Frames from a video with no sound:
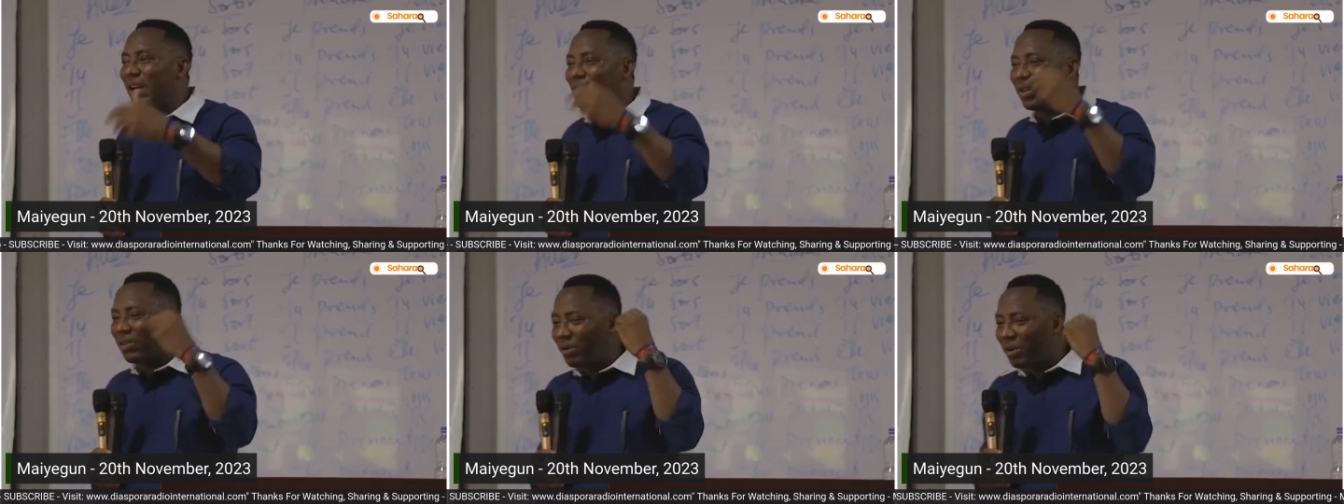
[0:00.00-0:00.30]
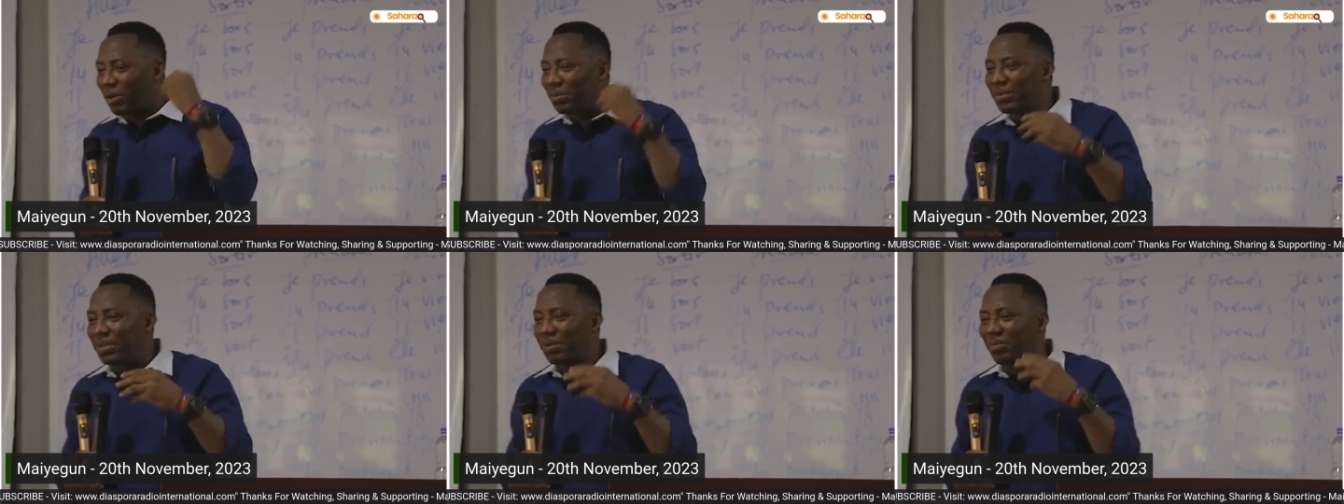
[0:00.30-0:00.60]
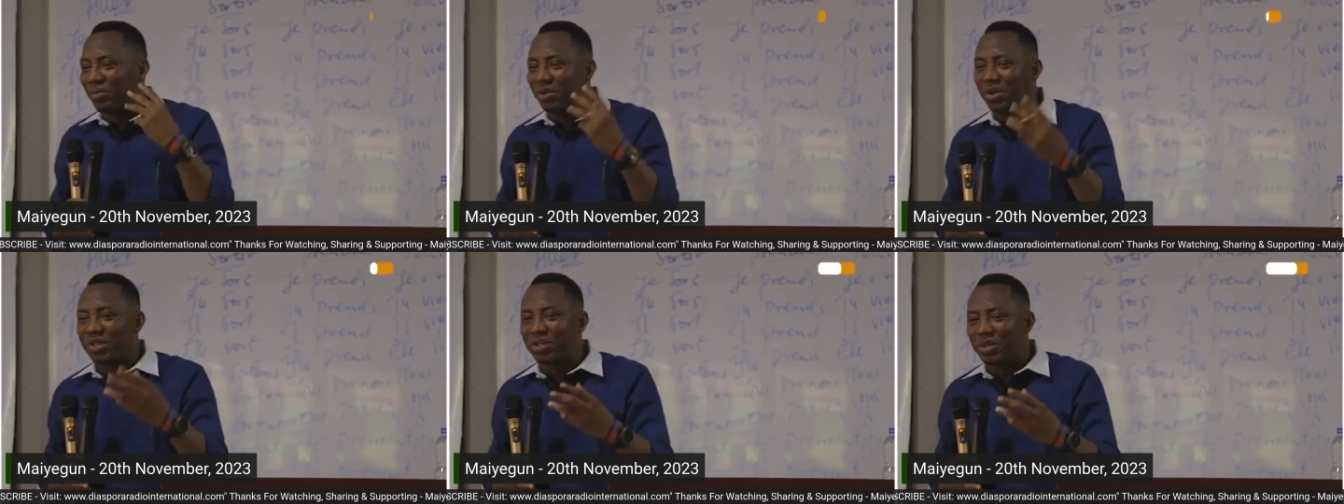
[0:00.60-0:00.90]
leader
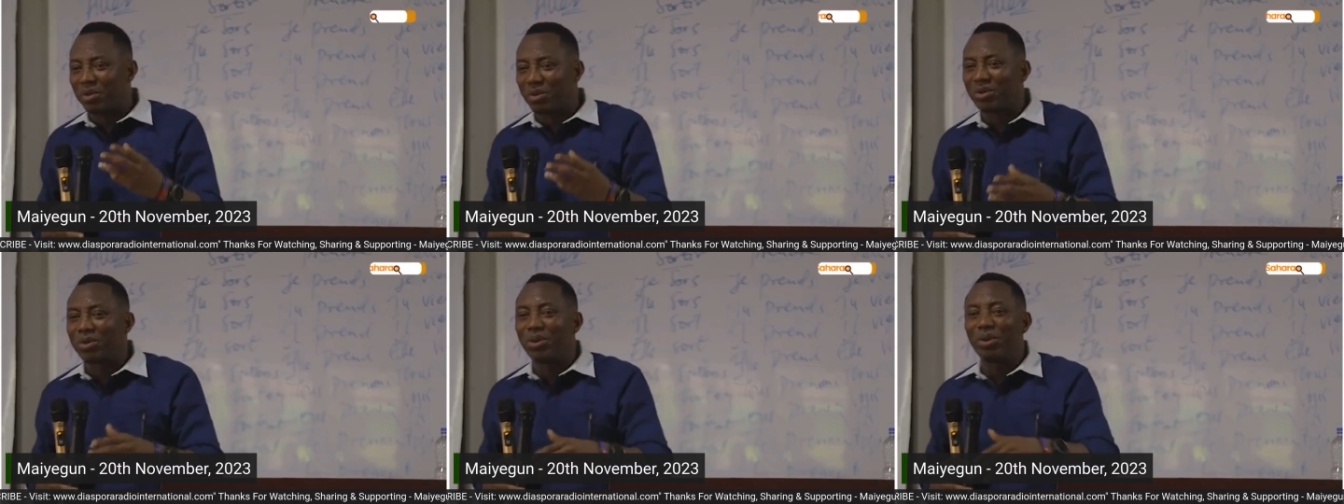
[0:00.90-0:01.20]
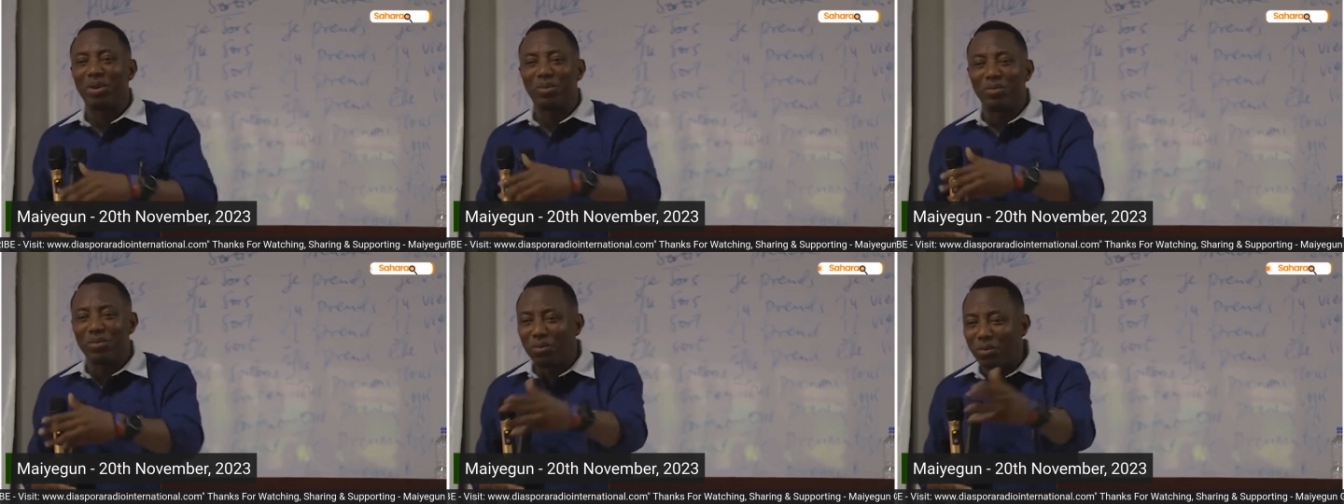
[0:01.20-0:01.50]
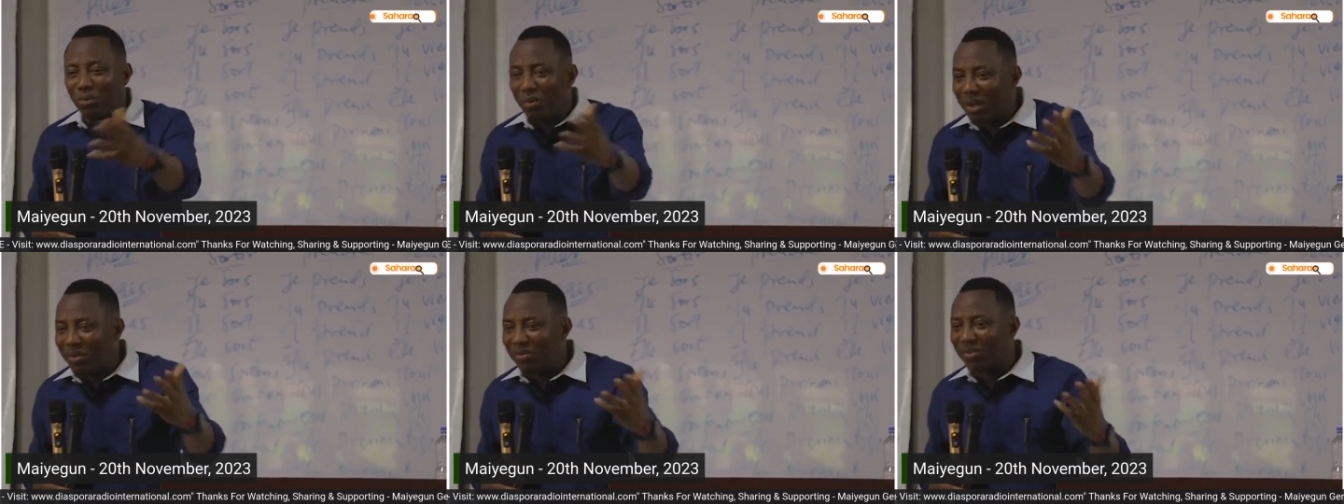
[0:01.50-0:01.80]
drops a voice note, all
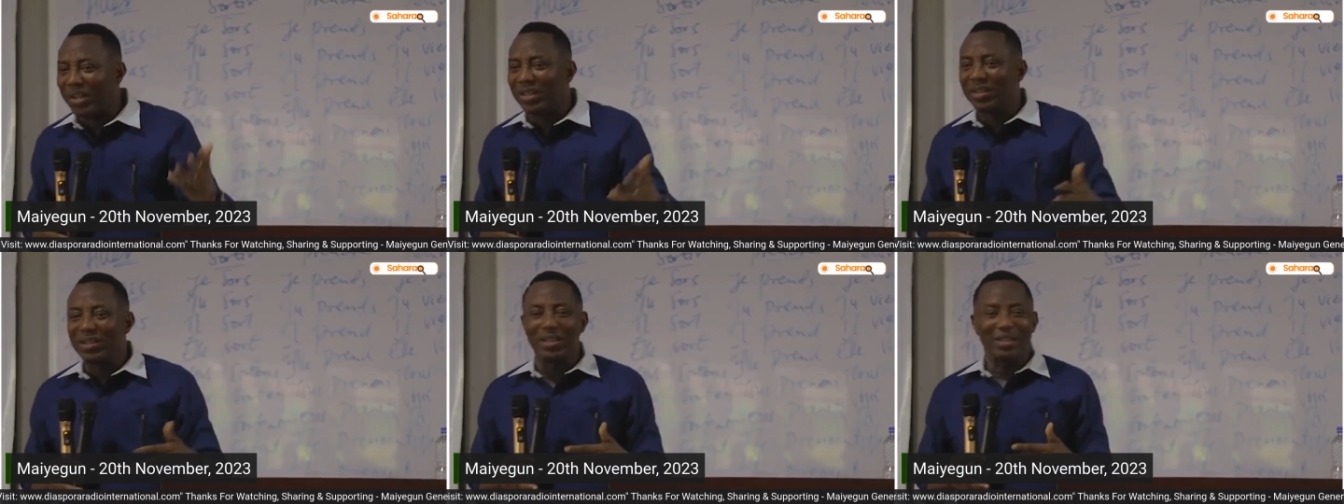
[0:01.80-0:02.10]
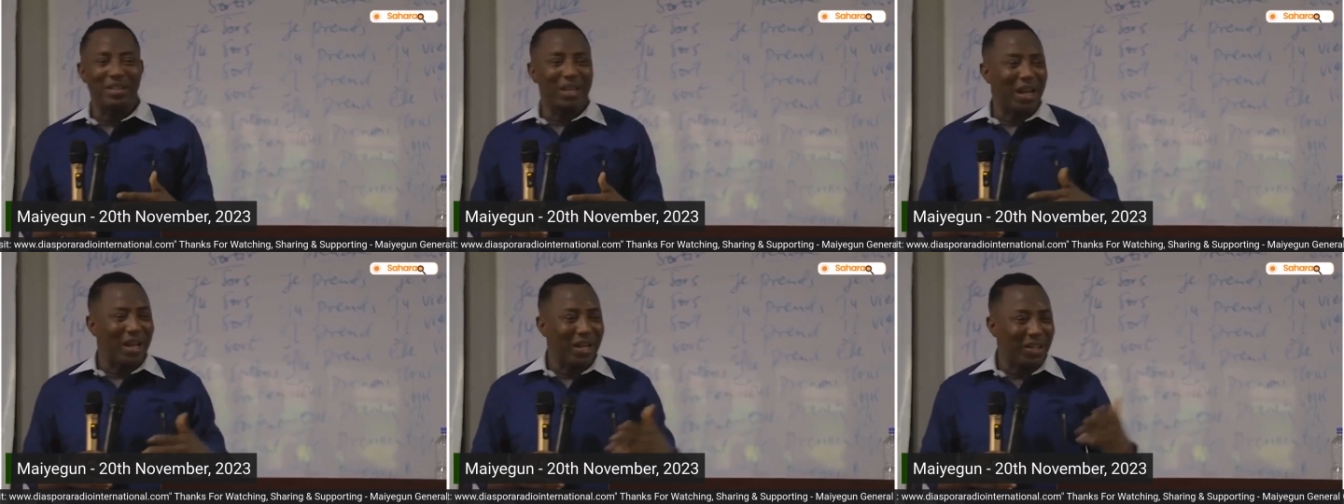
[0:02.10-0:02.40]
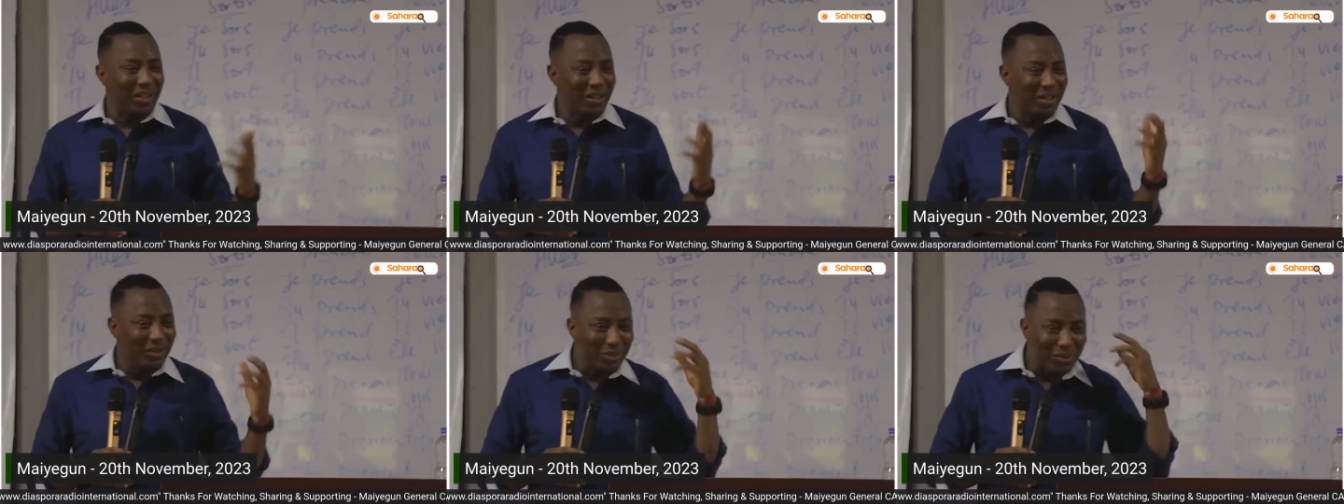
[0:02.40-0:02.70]
of you will find data